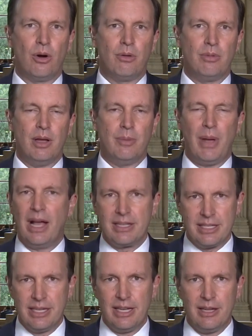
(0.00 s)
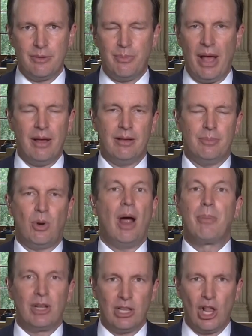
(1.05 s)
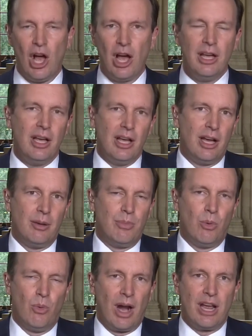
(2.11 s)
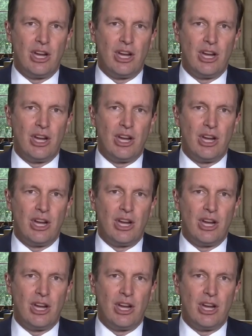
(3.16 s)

uh, Palestinian pa- uh, property law, uh, but what I